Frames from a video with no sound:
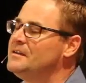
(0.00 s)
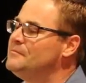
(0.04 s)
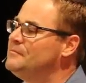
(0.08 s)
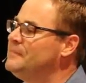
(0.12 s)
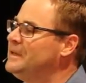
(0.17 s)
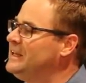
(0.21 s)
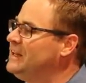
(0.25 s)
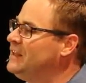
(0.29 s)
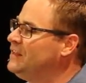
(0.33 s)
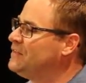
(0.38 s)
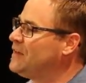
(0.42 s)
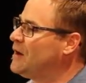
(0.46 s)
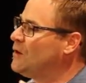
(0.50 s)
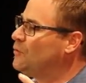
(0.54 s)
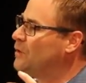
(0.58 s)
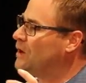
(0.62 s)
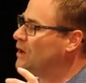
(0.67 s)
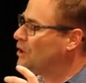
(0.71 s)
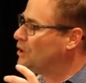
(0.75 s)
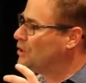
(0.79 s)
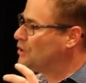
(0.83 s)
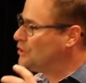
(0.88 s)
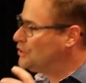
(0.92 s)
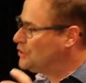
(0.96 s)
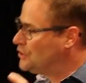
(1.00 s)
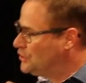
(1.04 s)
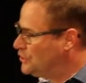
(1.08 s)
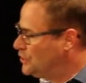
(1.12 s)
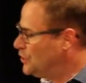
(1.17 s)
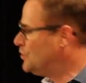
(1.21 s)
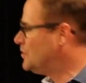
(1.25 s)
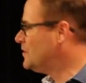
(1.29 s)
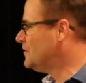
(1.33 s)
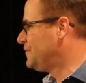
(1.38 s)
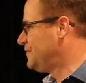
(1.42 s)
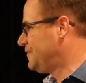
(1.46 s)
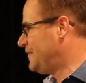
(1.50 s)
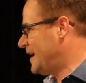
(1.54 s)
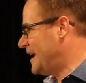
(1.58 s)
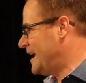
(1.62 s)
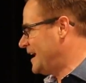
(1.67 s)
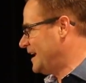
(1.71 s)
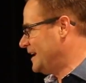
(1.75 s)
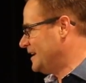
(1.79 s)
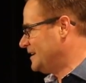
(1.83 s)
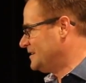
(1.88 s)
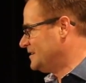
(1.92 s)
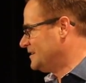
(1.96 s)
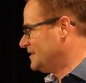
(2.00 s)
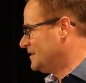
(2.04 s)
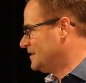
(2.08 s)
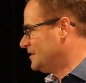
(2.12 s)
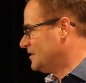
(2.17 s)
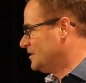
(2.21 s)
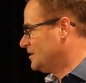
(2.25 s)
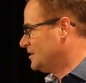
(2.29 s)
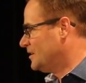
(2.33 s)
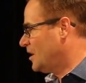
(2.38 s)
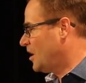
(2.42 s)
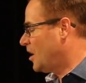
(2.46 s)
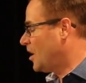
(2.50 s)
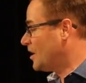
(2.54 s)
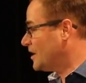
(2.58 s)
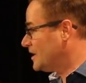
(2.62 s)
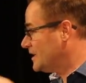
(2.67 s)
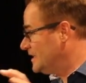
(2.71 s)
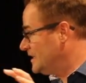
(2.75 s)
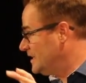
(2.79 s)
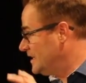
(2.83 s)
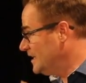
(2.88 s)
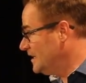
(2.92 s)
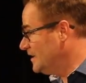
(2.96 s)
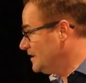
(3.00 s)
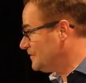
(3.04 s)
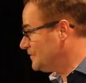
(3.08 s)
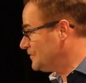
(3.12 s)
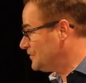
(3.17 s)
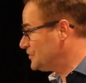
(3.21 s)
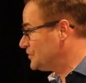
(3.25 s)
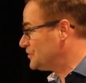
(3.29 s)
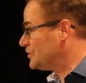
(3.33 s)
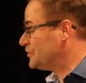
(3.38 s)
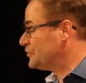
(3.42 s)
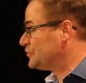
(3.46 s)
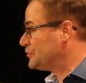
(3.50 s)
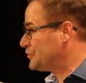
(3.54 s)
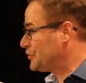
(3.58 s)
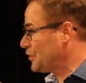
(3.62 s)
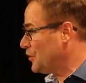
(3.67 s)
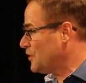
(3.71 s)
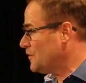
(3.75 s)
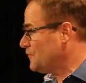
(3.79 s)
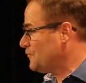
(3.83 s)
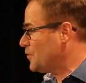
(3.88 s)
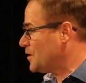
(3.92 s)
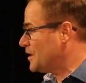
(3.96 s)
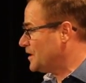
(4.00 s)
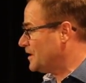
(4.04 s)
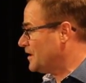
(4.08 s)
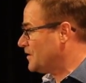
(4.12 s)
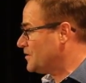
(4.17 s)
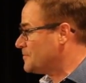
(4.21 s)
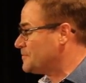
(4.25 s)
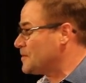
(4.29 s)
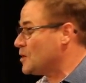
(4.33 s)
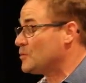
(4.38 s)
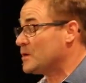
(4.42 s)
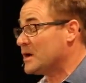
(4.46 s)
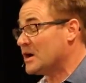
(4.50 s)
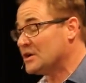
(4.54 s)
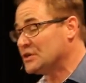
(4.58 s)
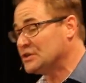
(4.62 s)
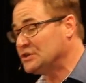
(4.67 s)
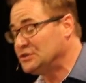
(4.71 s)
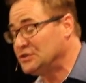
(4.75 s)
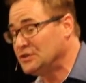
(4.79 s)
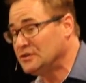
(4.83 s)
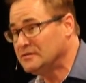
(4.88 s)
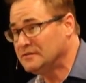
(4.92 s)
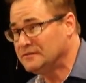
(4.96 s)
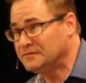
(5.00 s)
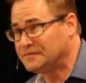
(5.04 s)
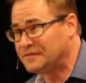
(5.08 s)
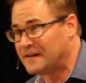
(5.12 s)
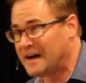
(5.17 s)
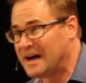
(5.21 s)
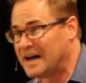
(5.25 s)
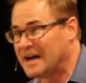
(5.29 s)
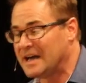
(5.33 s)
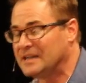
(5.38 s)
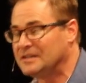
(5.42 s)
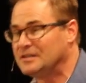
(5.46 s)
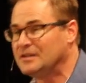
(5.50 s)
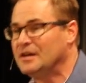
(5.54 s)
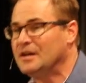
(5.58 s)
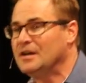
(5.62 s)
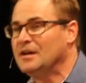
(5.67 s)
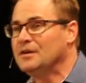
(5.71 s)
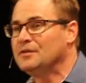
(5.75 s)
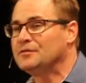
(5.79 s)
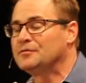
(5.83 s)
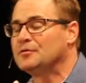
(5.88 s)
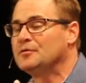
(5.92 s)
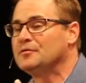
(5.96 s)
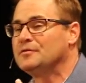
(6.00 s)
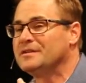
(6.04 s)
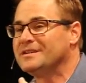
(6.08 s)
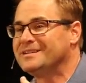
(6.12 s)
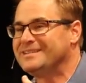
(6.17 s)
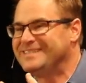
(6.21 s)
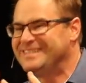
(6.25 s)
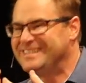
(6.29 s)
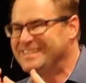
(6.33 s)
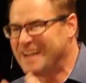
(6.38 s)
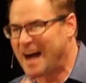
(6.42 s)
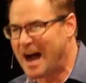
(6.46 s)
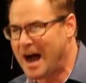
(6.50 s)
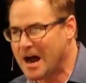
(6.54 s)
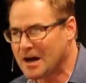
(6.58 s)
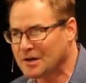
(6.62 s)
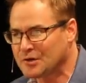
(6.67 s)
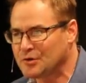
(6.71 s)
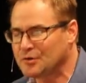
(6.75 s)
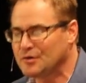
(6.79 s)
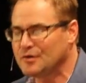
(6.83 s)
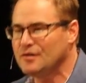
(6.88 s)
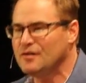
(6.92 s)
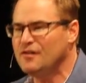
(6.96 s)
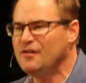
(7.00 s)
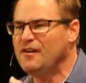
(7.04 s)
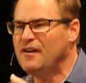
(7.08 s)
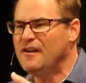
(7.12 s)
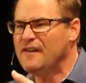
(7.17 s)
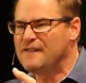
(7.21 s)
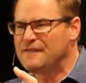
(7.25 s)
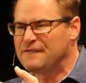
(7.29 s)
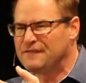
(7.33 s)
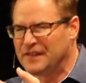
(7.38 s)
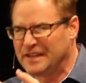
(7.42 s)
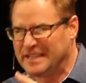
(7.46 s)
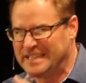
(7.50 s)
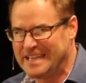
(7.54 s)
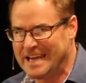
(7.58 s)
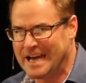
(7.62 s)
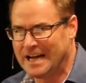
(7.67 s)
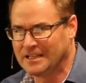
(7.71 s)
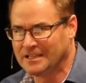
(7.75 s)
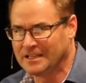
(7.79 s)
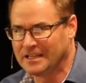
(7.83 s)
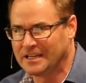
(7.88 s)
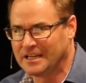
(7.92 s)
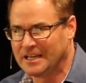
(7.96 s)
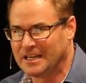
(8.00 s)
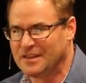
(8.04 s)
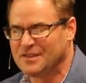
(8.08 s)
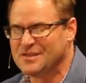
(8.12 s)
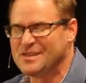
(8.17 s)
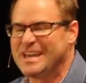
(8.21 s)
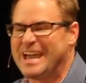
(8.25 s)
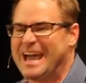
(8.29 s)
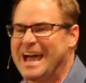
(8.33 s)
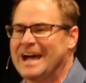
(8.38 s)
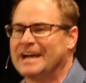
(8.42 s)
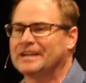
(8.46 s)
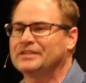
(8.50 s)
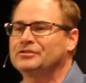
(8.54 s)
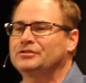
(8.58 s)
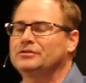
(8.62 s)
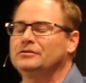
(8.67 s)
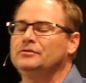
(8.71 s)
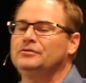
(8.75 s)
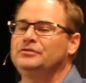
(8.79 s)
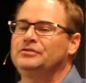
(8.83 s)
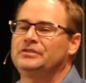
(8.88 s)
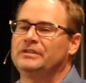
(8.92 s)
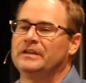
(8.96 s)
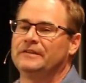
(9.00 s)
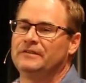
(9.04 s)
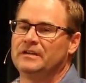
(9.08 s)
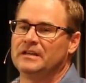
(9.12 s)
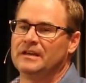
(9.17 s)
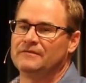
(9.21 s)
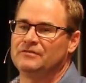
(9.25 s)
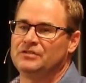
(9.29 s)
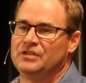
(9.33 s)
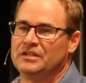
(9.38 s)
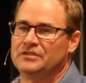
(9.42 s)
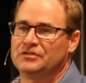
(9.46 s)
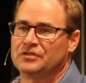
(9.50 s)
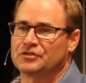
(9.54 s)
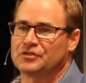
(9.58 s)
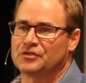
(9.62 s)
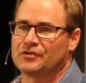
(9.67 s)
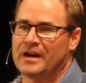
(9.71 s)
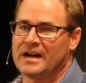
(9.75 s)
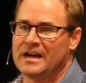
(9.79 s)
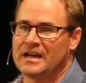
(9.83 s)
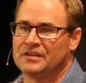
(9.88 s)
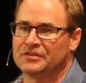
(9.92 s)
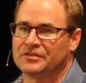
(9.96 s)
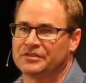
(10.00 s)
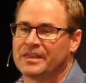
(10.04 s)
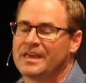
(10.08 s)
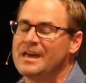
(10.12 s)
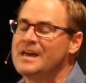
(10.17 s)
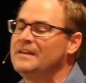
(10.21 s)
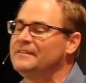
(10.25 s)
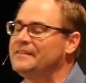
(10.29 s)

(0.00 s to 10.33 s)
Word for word: Meaning that we are unified. Our gifts serve one another, but we are unified through the doctrinal fidelity, the exclusivity of Jesus Christ.